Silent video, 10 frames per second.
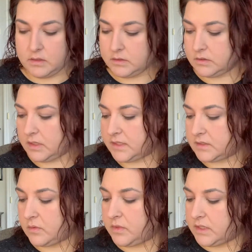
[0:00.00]
so that's
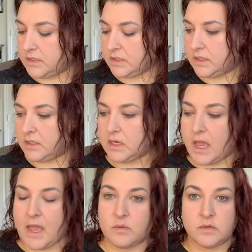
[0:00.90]
all blended in.
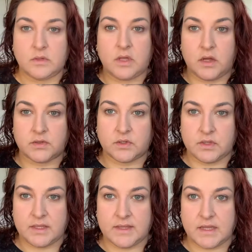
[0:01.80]
I will also
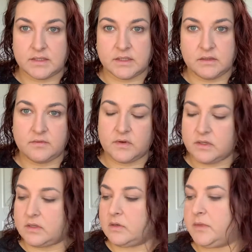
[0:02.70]
let that sit for a
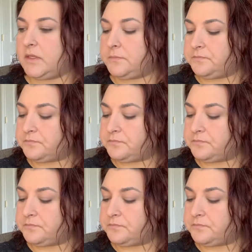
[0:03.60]
little bit,